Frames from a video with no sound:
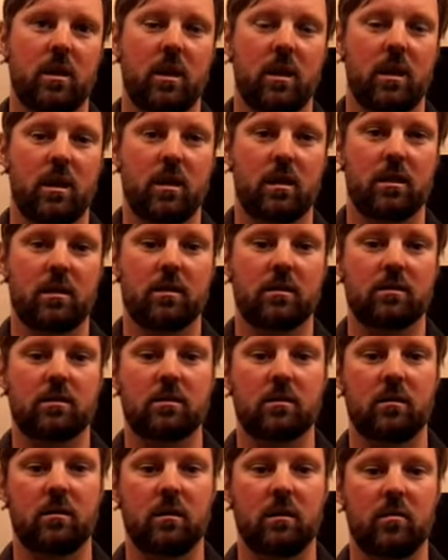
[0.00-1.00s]

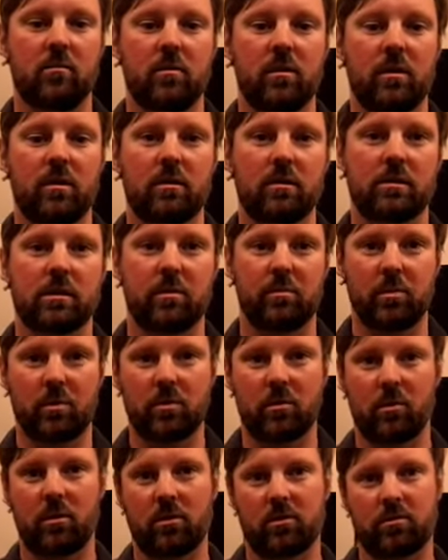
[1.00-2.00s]
And typical
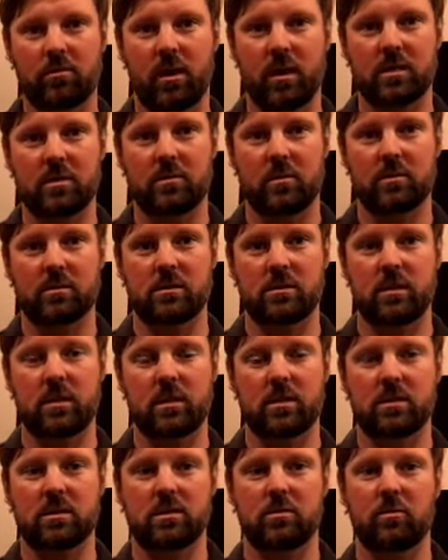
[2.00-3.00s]
arthritis
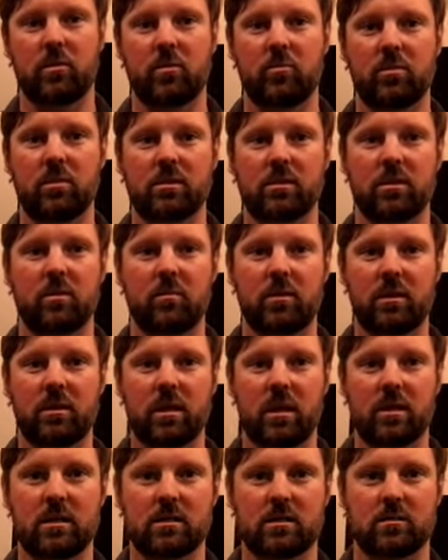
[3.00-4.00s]
presentation would be something
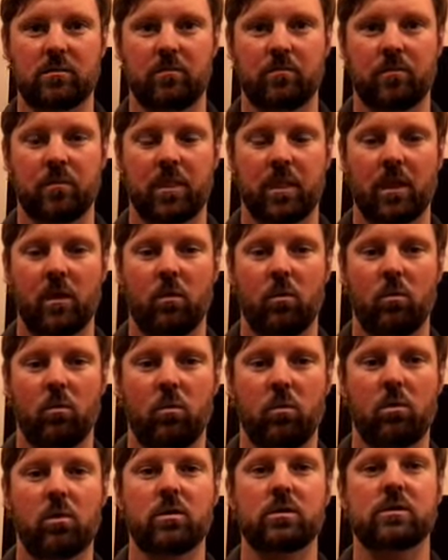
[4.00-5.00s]
that is
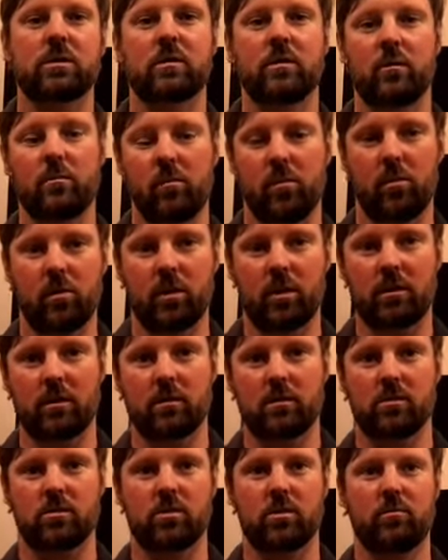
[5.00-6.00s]
worse in the morning.
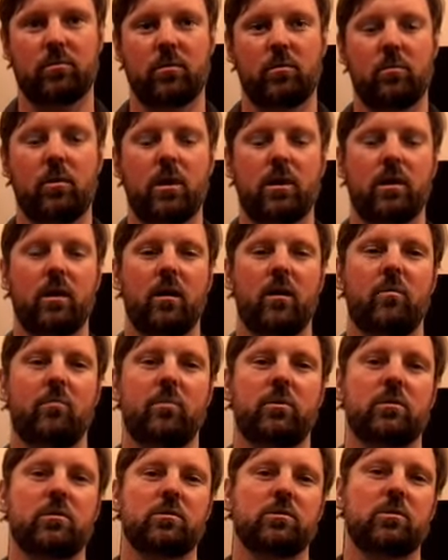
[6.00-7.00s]
So if you wake up and
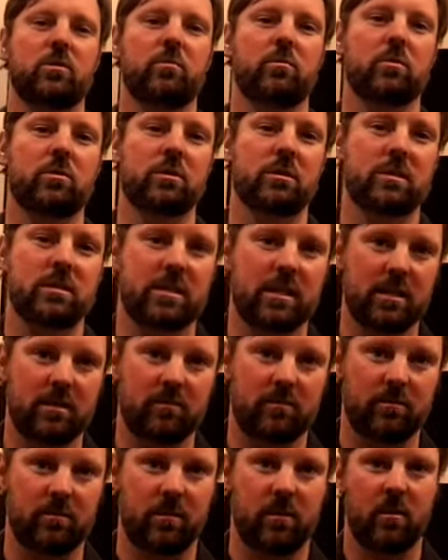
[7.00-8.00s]
you're super
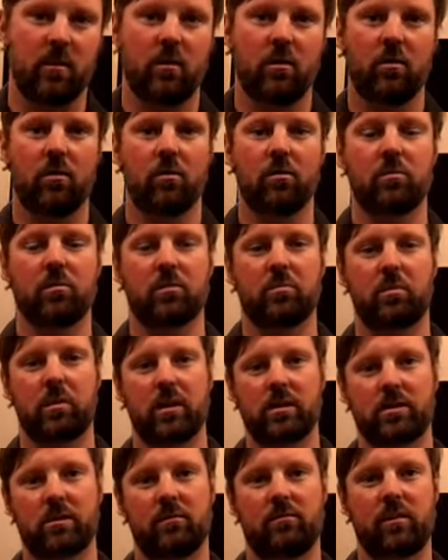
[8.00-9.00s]
stiff, or with
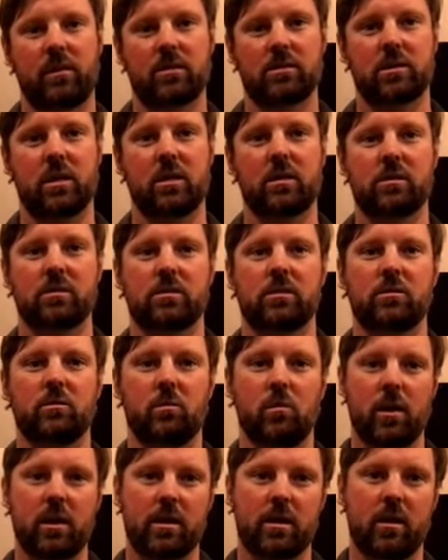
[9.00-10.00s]
plantar fasciitis, you
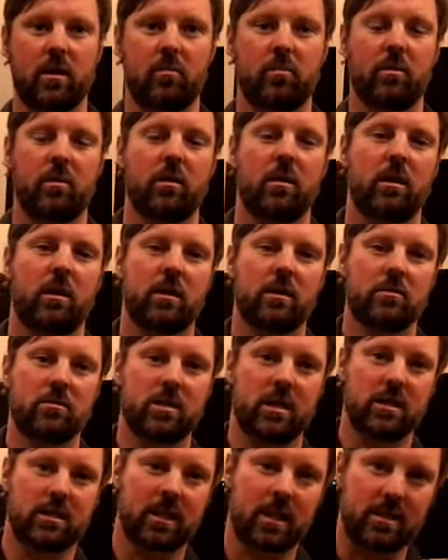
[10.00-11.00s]
wake up and you
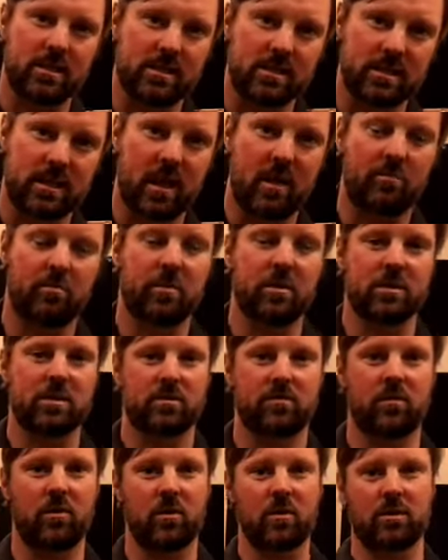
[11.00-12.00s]
take that step and it's
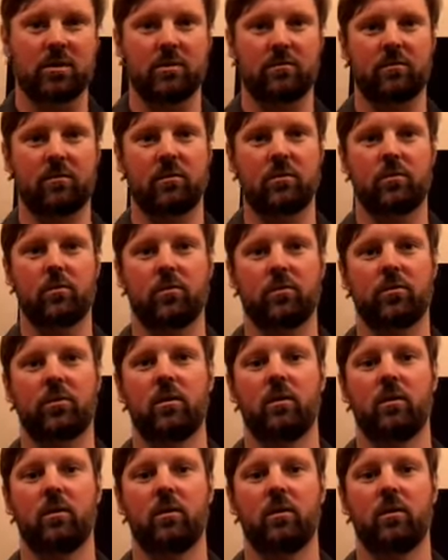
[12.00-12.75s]
very difficult,